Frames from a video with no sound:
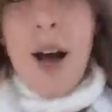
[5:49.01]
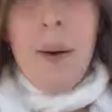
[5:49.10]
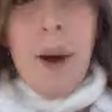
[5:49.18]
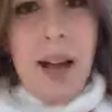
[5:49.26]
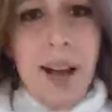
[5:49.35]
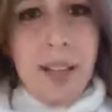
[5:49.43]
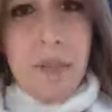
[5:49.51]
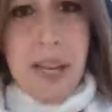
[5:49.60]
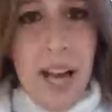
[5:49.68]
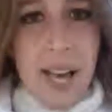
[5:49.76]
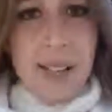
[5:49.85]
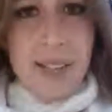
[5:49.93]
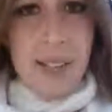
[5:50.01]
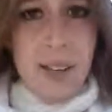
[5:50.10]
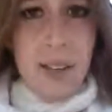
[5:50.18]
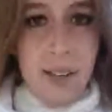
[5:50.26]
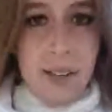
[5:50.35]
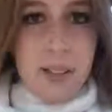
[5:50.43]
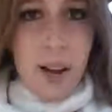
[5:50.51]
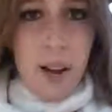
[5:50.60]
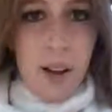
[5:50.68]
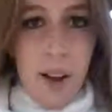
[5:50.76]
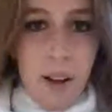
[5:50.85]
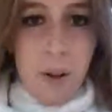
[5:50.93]
I got them at
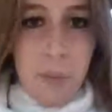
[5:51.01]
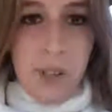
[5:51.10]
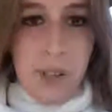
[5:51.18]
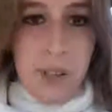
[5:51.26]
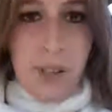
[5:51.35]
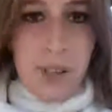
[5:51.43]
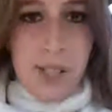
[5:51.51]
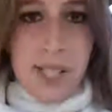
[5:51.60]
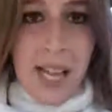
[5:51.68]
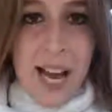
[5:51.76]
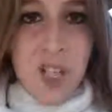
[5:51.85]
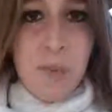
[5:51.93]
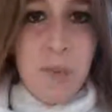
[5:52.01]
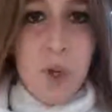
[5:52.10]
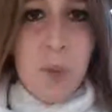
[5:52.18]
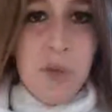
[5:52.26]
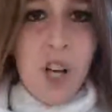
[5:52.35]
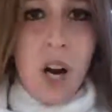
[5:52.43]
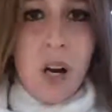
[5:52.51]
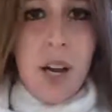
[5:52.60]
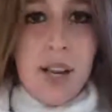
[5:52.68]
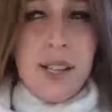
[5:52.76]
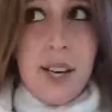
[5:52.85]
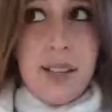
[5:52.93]

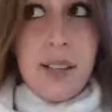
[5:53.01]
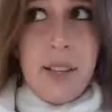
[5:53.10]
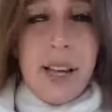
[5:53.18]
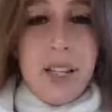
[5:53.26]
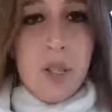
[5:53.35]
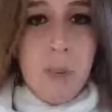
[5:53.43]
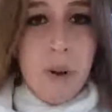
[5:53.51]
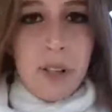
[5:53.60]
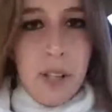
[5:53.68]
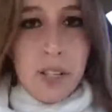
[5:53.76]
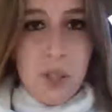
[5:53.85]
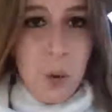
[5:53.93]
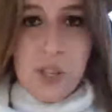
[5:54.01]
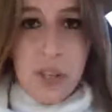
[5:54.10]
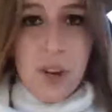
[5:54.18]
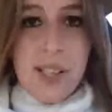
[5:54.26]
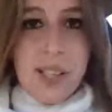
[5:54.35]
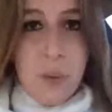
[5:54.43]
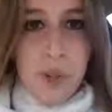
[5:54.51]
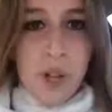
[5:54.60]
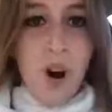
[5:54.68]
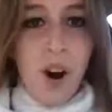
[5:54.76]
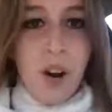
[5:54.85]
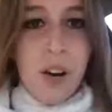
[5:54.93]
Etsy.com/boobsareus, and it's like spelled like Toys R Us, like with an
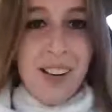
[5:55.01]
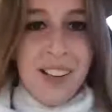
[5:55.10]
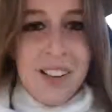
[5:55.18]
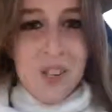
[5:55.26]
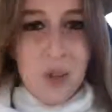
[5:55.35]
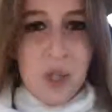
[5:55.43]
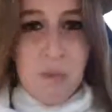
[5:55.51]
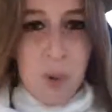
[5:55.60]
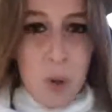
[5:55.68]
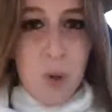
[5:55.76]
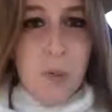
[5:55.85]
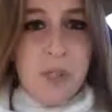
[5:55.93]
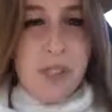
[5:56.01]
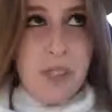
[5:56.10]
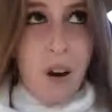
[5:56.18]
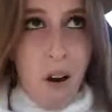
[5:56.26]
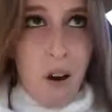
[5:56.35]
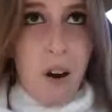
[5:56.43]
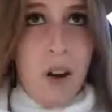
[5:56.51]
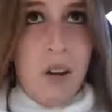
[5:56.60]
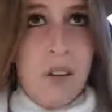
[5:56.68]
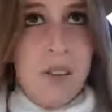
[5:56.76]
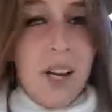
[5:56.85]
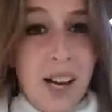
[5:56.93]
R. So it's boobs are
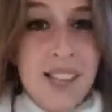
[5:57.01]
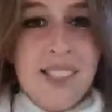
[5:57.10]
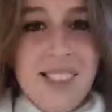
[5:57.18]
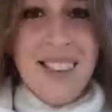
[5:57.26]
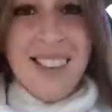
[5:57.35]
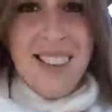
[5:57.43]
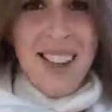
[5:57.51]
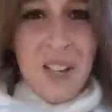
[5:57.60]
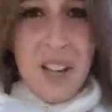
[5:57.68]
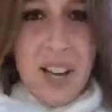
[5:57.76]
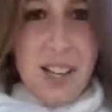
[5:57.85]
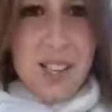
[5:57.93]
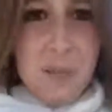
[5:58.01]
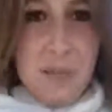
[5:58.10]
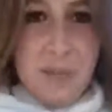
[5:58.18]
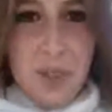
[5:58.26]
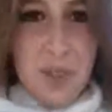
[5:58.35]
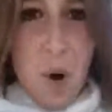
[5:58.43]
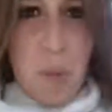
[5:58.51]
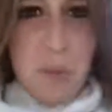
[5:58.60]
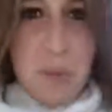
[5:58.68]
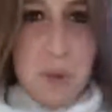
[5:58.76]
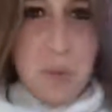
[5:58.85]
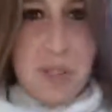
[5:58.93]
us, and you can get some open
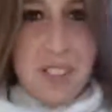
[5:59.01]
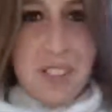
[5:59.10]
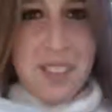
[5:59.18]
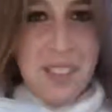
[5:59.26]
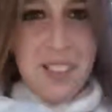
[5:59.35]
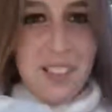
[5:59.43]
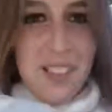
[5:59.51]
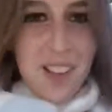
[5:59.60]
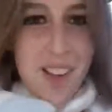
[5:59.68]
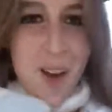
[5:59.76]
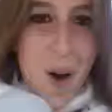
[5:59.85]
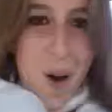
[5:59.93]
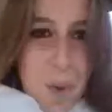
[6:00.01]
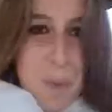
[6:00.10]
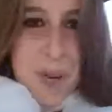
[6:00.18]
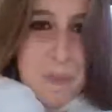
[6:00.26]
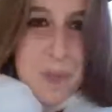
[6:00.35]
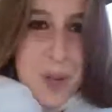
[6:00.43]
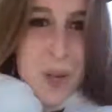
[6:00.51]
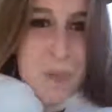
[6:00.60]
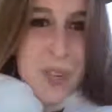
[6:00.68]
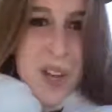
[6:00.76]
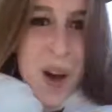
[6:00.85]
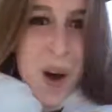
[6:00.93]
boobs. Open
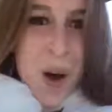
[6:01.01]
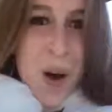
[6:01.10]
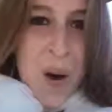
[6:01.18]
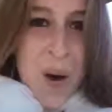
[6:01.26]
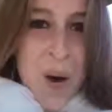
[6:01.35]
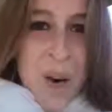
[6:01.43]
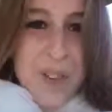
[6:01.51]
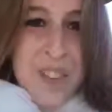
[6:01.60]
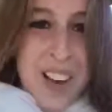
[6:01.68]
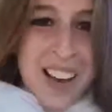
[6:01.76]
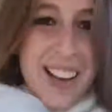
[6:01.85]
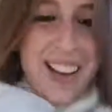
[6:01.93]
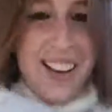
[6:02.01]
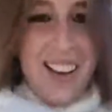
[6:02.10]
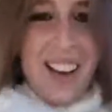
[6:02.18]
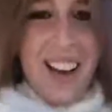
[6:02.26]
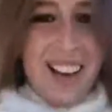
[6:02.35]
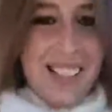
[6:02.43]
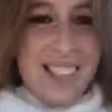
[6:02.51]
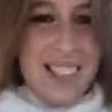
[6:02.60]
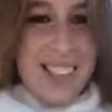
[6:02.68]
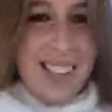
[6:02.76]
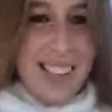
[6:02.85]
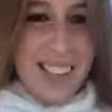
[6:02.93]
boobs, guys. Okay, guys.